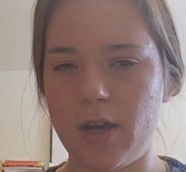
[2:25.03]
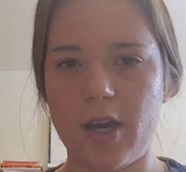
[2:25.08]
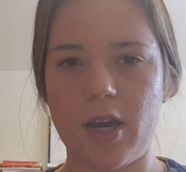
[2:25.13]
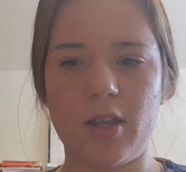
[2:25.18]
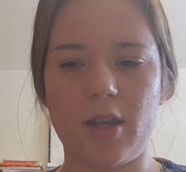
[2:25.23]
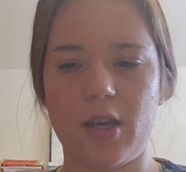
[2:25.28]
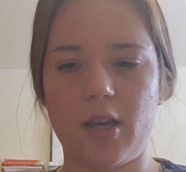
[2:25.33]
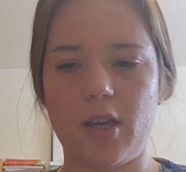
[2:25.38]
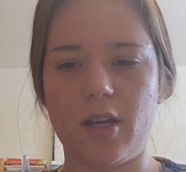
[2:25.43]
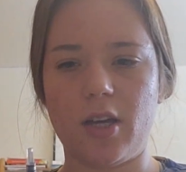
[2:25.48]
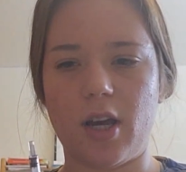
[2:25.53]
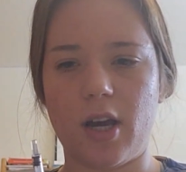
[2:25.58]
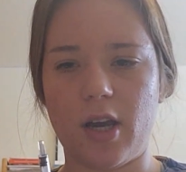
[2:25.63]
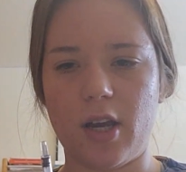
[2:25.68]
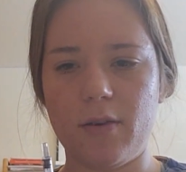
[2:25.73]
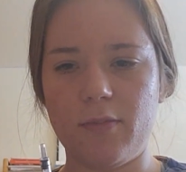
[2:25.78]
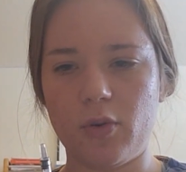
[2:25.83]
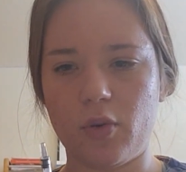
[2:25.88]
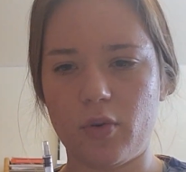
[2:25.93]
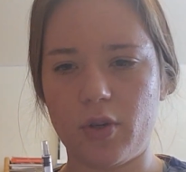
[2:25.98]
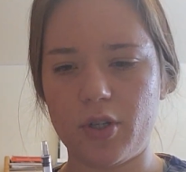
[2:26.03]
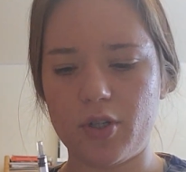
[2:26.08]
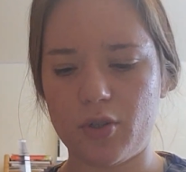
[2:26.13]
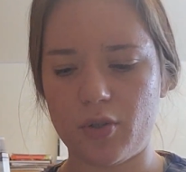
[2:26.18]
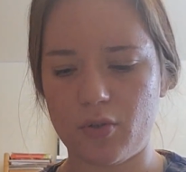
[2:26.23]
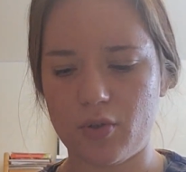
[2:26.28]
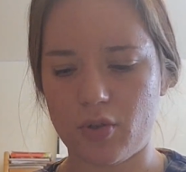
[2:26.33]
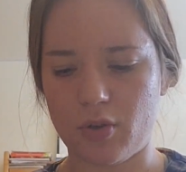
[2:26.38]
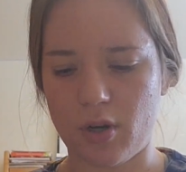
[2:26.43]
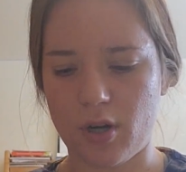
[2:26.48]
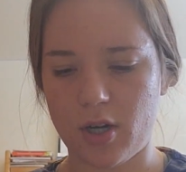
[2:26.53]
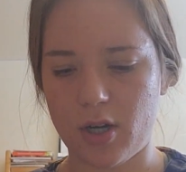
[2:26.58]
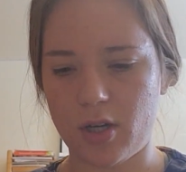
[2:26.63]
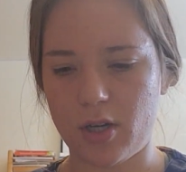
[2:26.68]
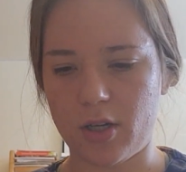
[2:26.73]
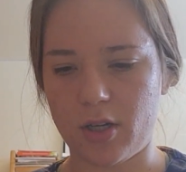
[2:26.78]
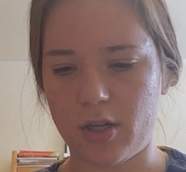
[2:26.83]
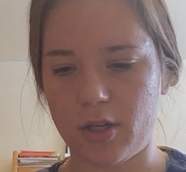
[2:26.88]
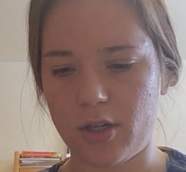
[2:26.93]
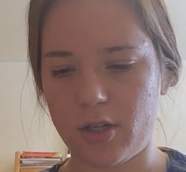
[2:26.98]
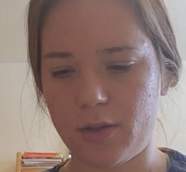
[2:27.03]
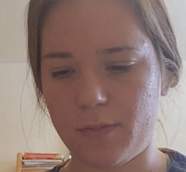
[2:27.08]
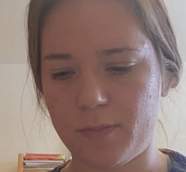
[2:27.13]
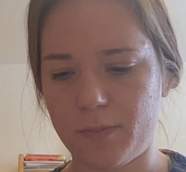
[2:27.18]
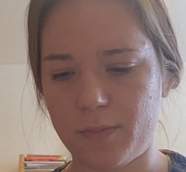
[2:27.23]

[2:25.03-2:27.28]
And then I'm going to draw up,